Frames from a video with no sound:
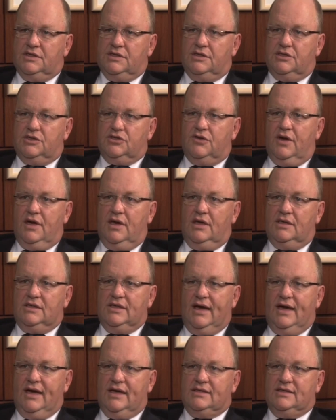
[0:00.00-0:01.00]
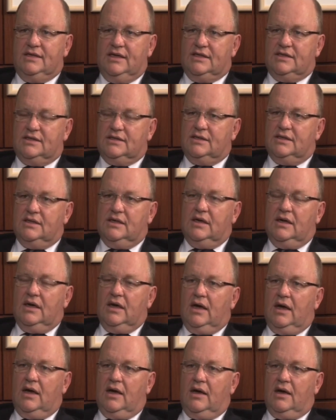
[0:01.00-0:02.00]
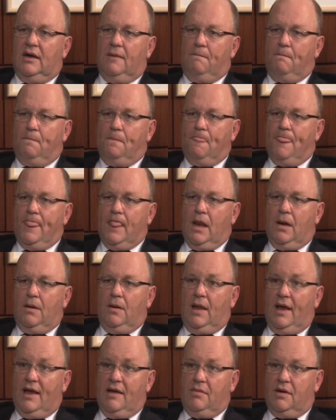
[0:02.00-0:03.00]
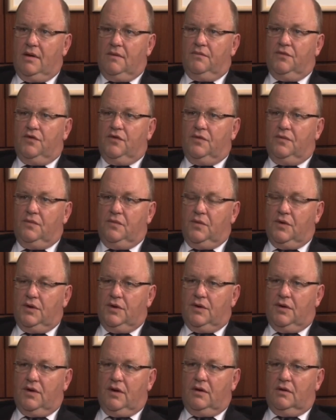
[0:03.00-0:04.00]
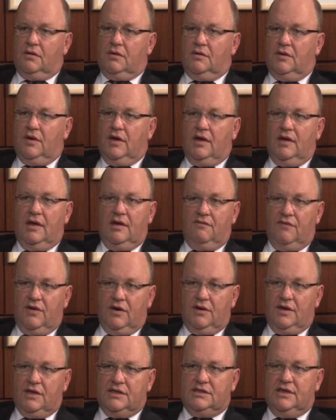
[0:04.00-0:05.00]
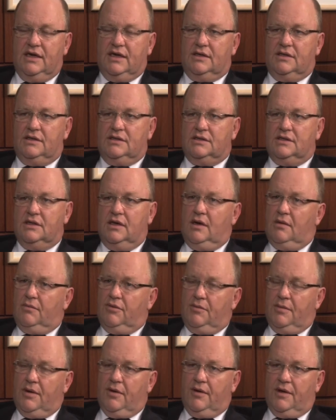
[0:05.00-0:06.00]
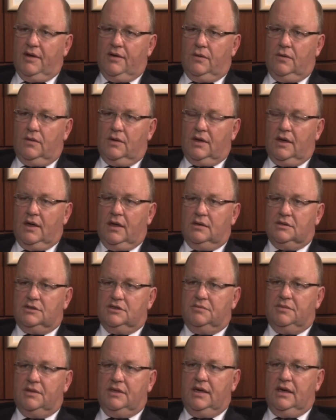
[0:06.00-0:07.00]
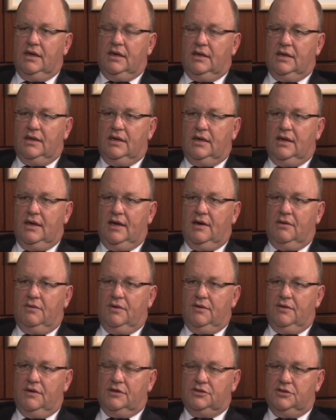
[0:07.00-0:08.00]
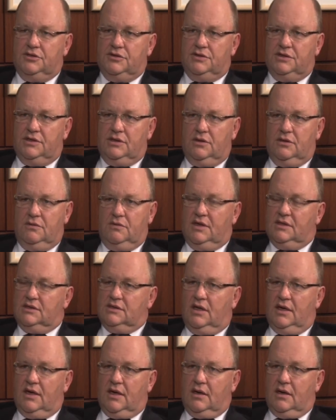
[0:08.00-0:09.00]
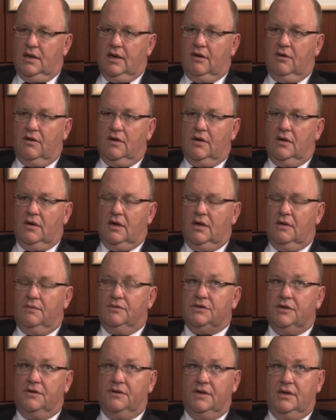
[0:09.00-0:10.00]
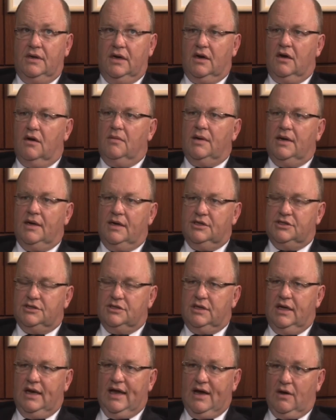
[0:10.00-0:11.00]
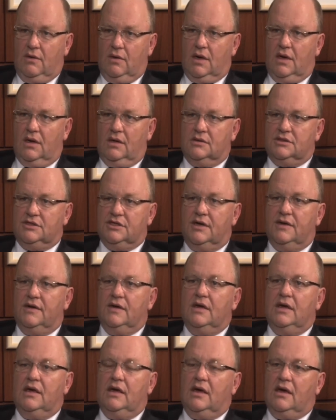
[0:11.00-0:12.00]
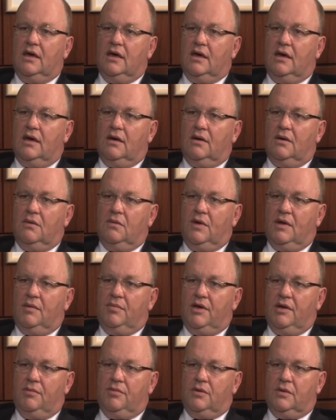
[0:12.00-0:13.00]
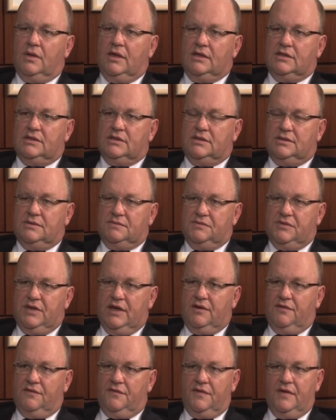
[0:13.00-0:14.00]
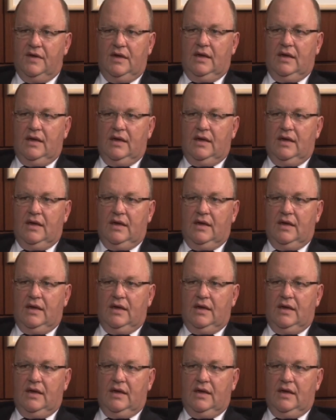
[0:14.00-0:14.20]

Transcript: in Australia to access um, labour to work on uh, in various sectors, primarily horticulture, but uh, now we're introducing new ones like agri uh, sorry, accommodation and aquaculture, uh, where people, instead of